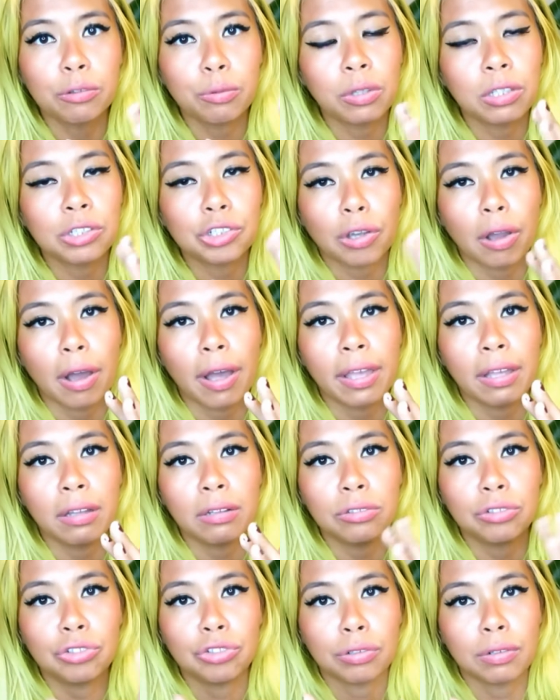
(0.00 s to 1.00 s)
with a
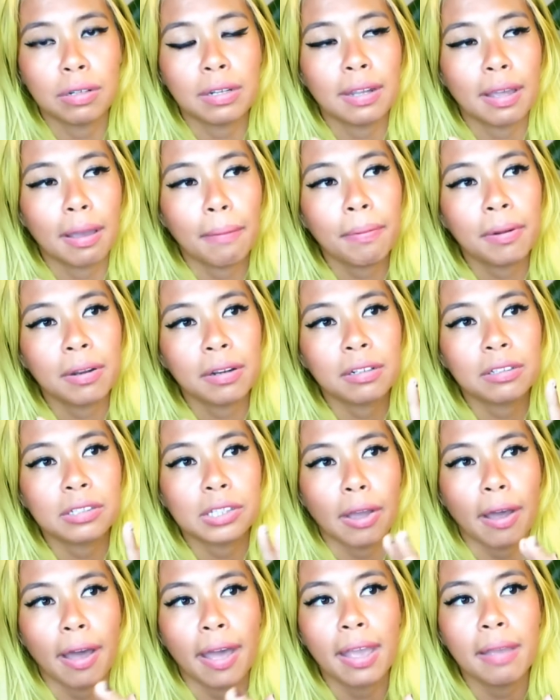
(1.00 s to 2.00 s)
child during that period of
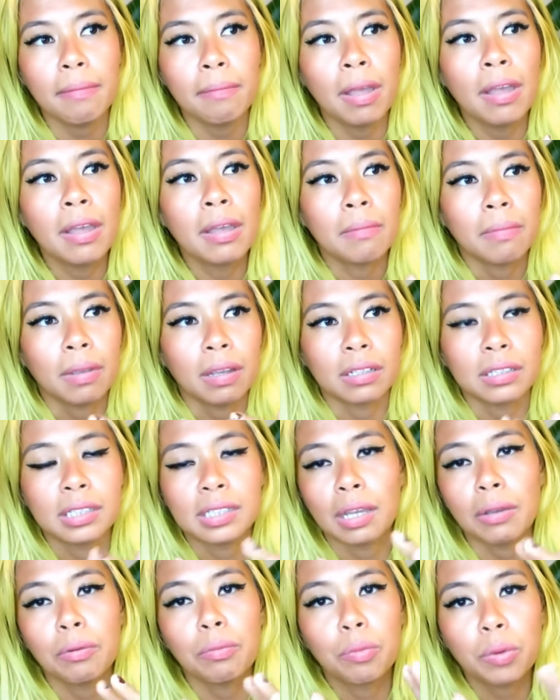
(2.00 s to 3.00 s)
time, because
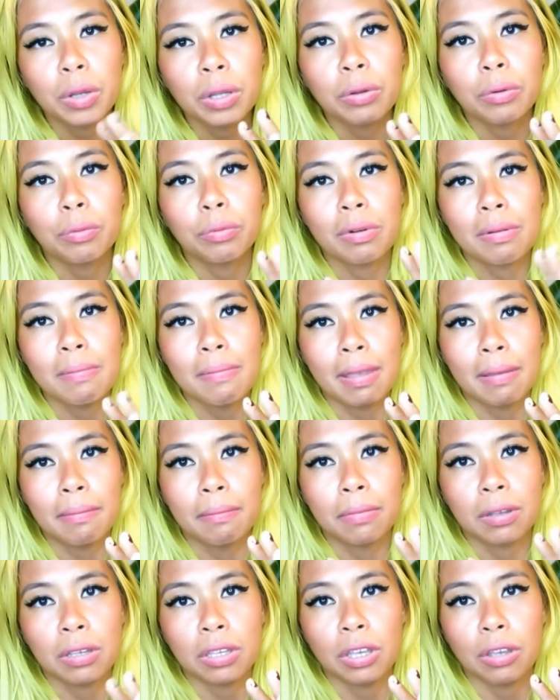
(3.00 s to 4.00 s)
they will
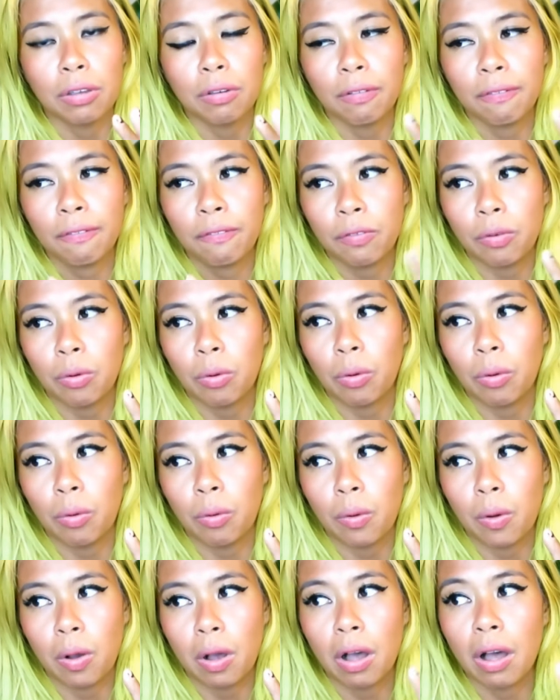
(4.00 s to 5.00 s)
remember you
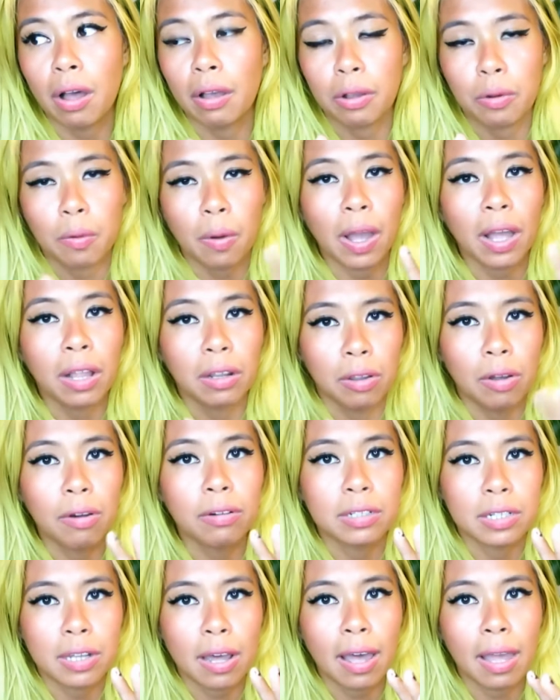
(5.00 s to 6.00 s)
for quite a
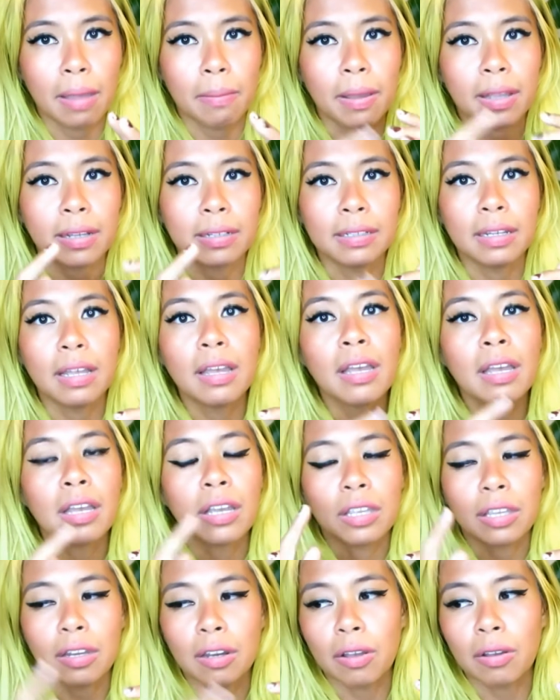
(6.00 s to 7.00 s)
long time. And,
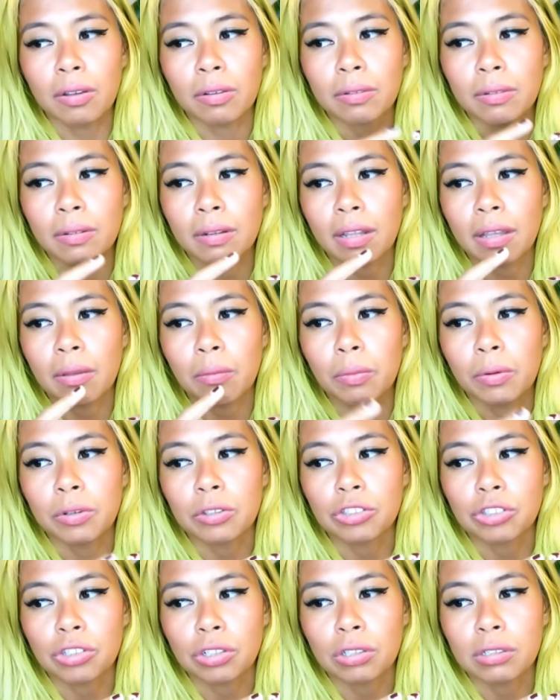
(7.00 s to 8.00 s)
you know, it
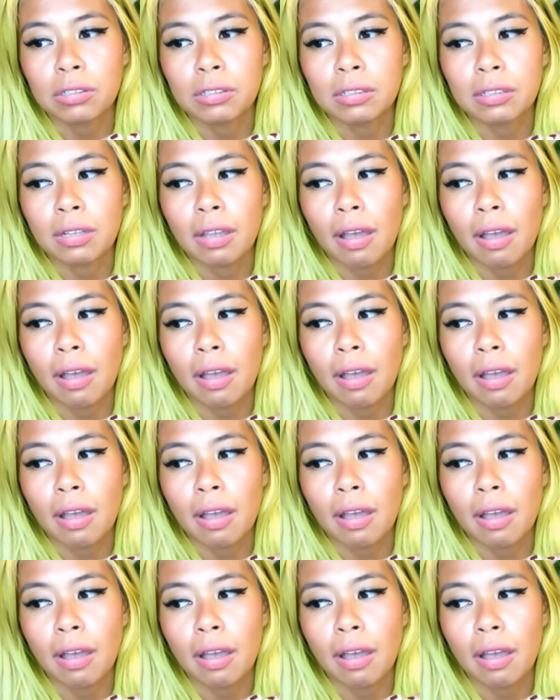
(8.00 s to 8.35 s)
would just